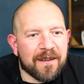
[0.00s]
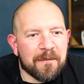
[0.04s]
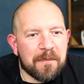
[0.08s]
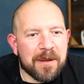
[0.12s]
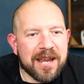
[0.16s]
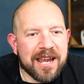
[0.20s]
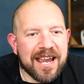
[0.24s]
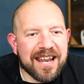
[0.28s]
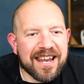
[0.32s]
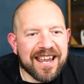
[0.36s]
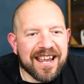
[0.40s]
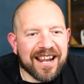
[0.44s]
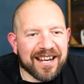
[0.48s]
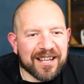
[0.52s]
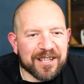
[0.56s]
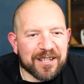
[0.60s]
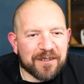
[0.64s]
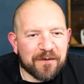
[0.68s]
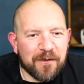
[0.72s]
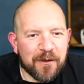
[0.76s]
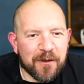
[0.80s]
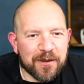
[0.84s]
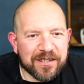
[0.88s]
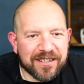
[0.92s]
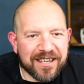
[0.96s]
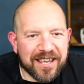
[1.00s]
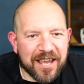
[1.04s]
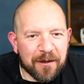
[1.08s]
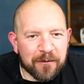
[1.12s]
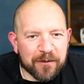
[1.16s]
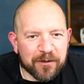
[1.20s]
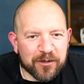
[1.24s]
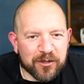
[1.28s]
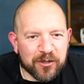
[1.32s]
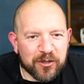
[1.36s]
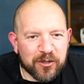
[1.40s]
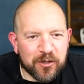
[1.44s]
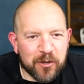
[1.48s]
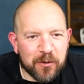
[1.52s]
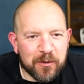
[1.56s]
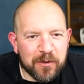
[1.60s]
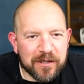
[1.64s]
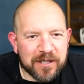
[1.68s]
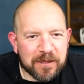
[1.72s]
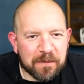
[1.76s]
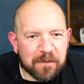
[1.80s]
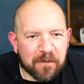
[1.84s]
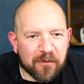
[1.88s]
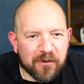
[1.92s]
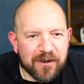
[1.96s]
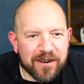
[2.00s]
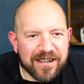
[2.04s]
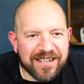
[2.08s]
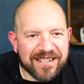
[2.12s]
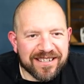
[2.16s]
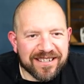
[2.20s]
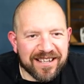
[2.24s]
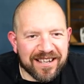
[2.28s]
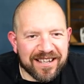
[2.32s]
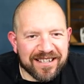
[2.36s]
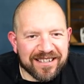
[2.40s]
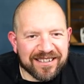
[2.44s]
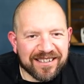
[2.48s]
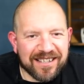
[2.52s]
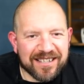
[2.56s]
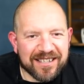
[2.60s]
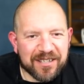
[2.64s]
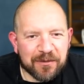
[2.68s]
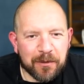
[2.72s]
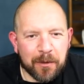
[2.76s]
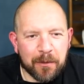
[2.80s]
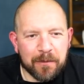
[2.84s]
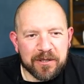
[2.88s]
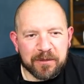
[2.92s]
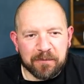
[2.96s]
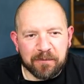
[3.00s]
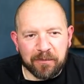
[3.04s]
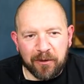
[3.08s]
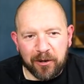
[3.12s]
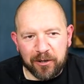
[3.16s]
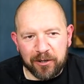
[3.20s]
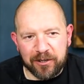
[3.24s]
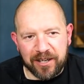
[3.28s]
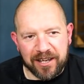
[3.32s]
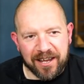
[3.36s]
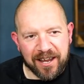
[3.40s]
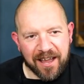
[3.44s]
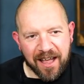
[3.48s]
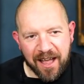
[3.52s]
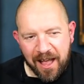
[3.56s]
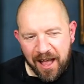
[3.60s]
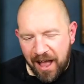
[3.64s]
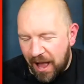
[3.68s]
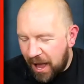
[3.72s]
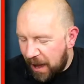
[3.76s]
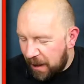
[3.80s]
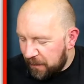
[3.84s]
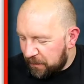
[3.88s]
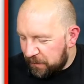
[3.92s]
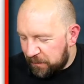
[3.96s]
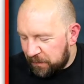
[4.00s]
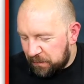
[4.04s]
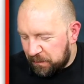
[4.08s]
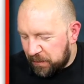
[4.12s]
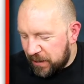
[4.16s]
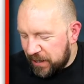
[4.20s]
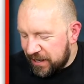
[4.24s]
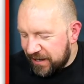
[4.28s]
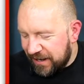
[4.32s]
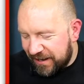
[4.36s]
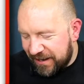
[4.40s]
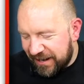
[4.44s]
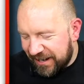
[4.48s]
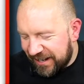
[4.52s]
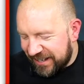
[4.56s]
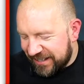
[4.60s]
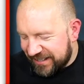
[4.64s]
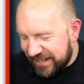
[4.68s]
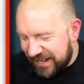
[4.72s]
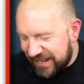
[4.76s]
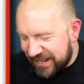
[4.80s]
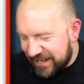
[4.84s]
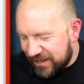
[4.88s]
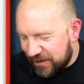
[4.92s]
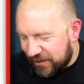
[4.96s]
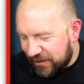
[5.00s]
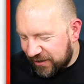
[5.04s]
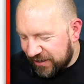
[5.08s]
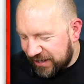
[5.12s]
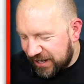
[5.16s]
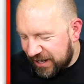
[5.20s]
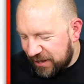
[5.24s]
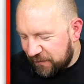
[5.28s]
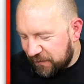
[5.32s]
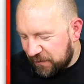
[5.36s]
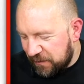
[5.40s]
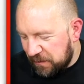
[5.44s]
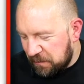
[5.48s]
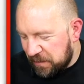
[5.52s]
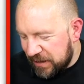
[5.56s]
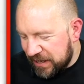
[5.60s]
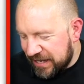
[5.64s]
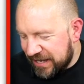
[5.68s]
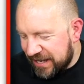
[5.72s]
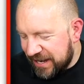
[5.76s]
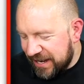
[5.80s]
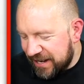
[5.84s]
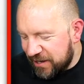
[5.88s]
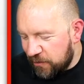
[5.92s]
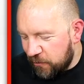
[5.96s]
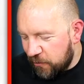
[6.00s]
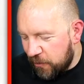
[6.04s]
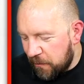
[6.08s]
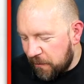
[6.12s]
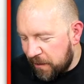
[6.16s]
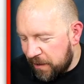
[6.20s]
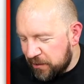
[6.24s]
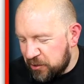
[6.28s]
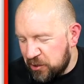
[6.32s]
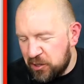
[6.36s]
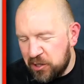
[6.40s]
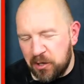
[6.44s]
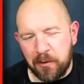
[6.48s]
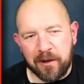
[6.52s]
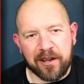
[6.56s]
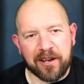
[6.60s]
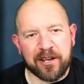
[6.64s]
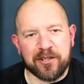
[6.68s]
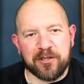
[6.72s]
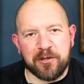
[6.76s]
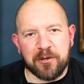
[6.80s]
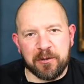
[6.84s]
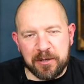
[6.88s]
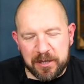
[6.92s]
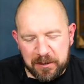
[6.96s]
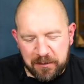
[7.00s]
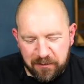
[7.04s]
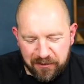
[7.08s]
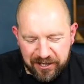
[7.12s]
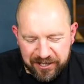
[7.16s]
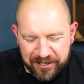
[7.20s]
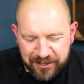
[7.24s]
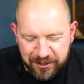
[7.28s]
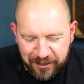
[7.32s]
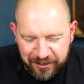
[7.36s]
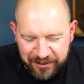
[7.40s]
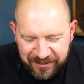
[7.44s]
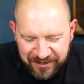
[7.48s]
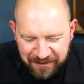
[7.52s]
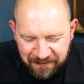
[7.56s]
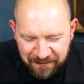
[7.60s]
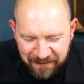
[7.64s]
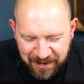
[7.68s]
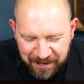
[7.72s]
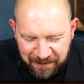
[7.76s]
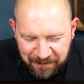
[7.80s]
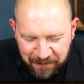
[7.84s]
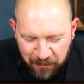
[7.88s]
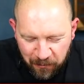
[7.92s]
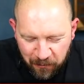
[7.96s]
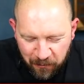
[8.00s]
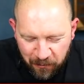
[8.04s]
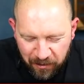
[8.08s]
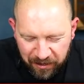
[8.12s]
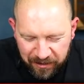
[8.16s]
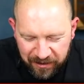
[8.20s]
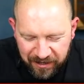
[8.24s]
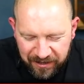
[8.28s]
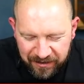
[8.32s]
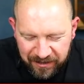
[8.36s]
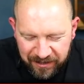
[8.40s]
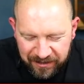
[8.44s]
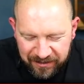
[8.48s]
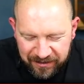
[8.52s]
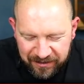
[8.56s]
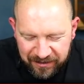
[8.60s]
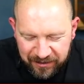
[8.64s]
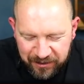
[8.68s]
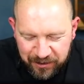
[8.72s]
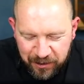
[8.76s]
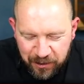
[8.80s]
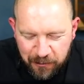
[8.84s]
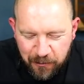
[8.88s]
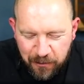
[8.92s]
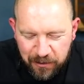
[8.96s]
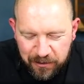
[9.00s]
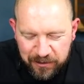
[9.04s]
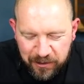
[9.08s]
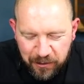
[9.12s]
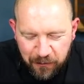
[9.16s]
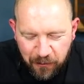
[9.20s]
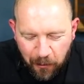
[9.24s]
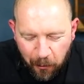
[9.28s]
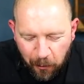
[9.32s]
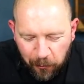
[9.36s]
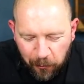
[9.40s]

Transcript: Peter Nicholas, first gig was Judas Priest and his last one was Blondie. Peter Nicholas, I can't even begin to imagine you were at a Judas Priest concert, mate. But what that, that two two